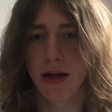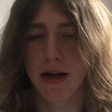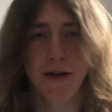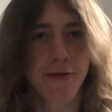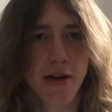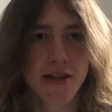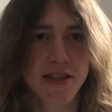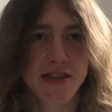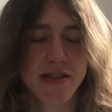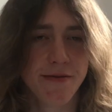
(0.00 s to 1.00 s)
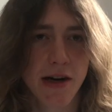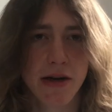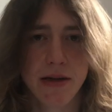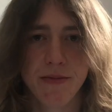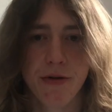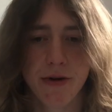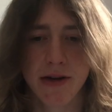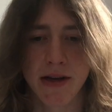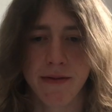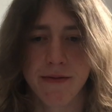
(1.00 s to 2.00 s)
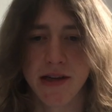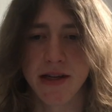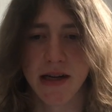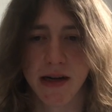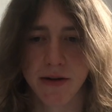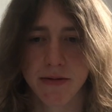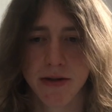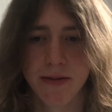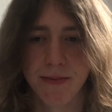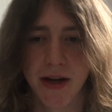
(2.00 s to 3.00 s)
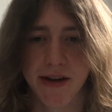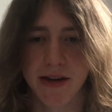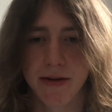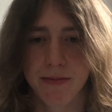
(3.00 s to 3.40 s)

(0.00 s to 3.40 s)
And I feel like this is a very important video to make